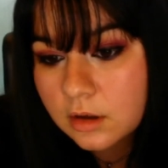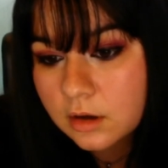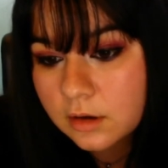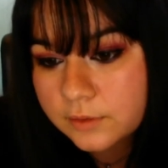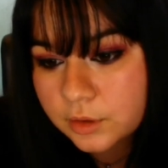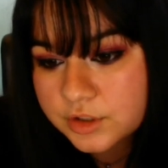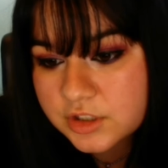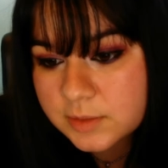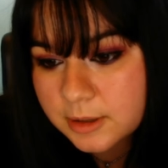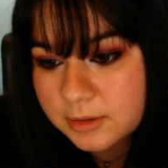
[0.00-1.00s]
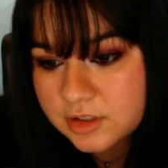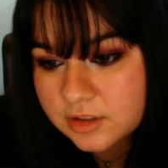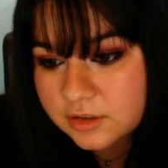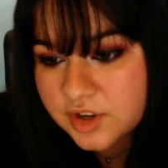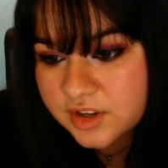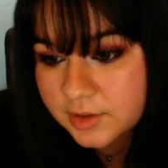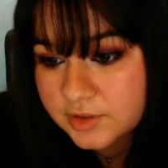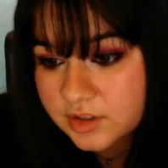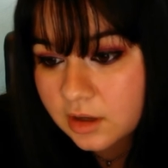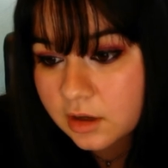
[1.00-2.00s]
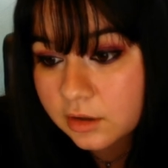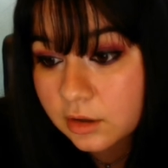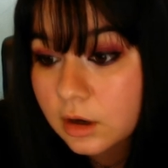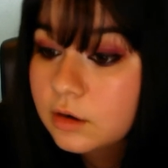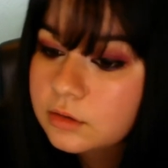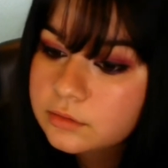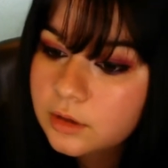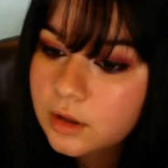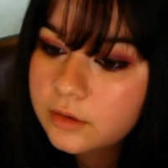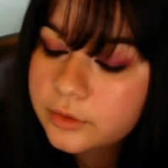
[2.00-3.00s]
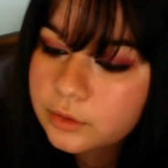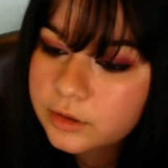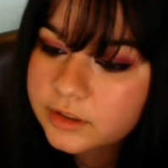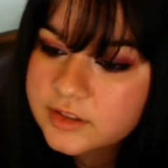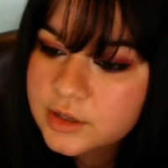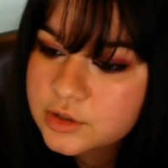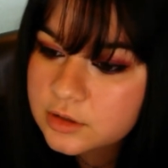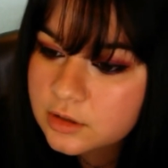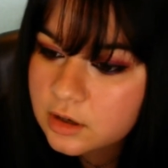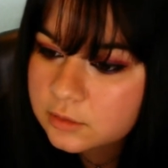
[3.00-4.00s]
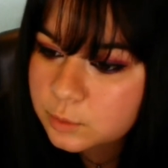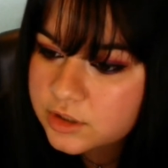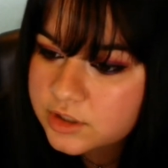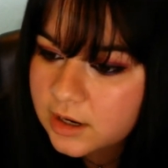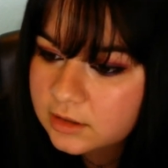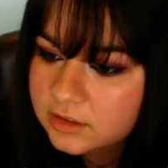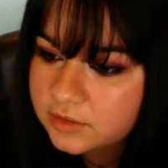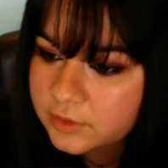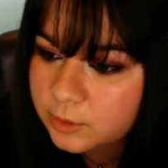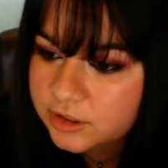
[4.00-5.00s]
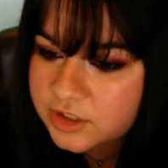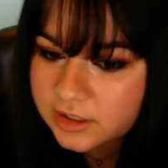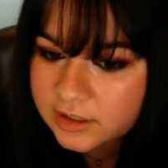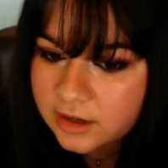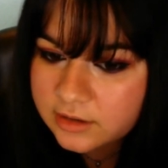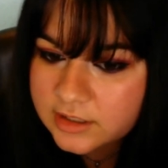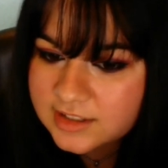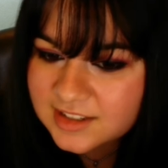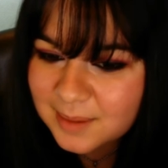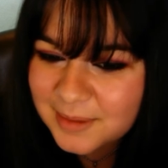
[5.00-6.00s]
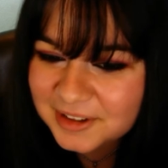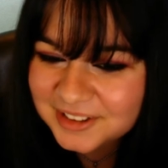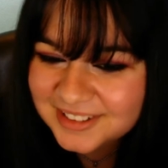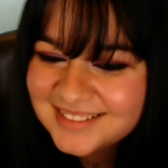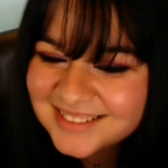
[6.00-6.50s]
Flor just published a little song yesterday on her own for an organization called War Child, if you want to check it out. It's not metal.